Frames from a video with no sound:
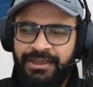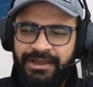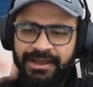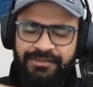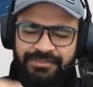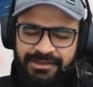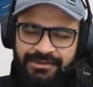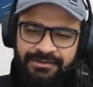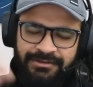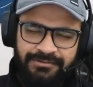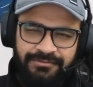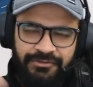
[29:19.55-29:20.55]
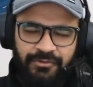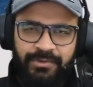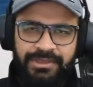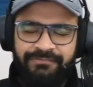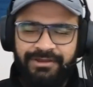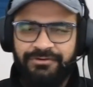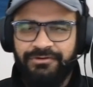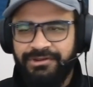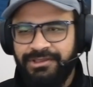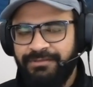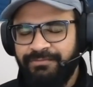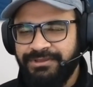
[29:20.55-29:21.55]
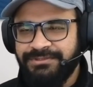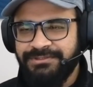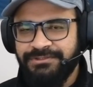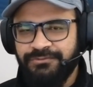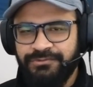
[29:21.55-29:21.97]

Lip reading: I think the way vector databases